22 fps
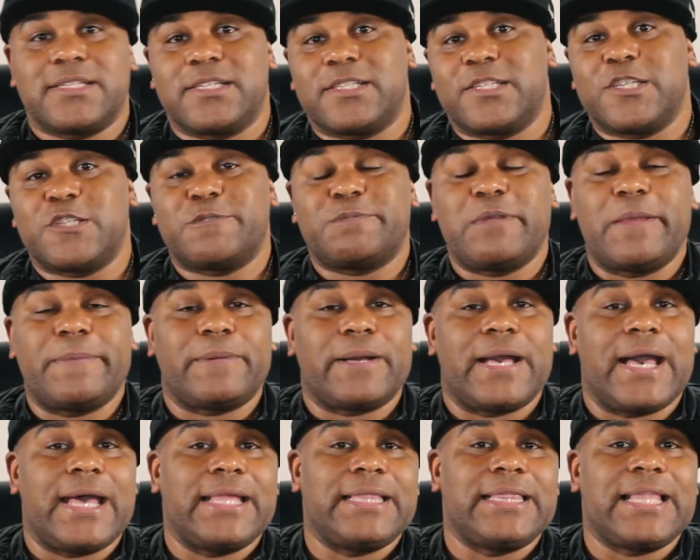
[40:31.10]
that these people
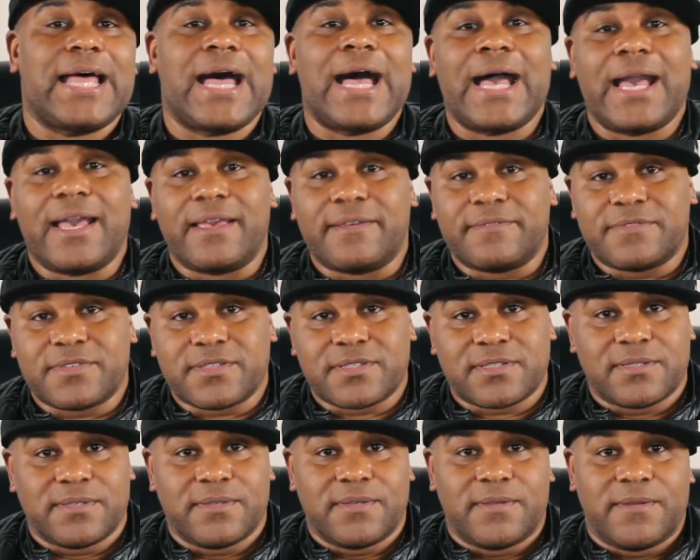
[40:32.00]
had
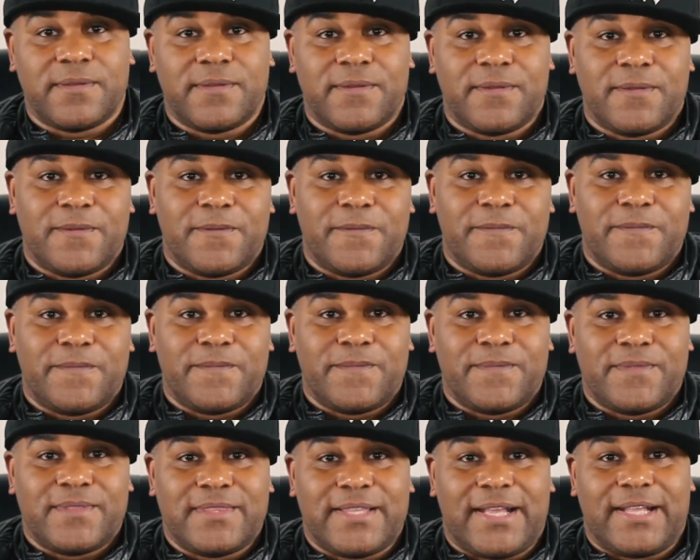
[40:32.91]
lives,
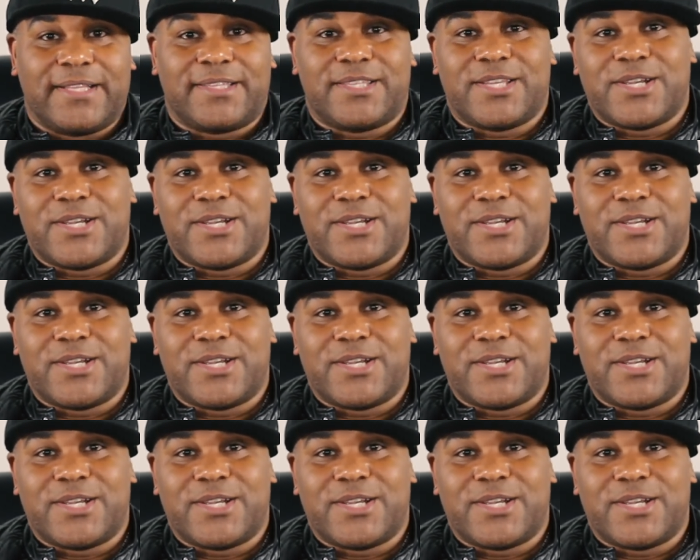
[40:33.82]
that